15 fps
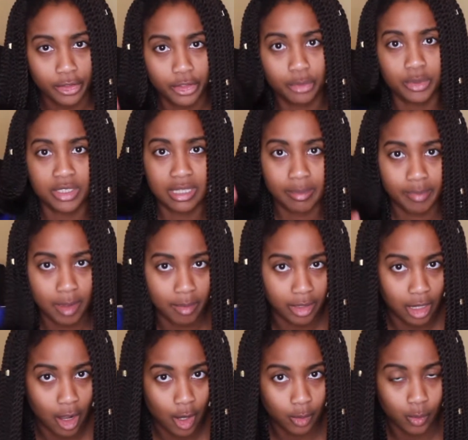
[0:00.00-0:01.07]
You would dip them in
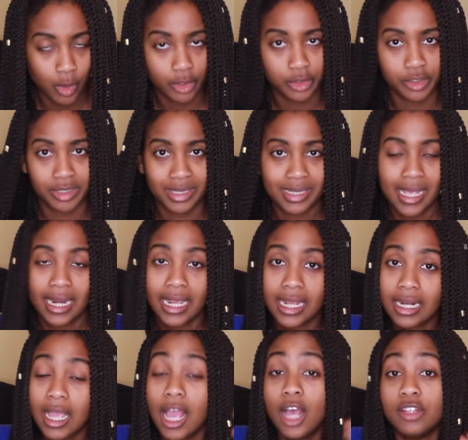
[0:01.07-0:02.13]
hot water to set it.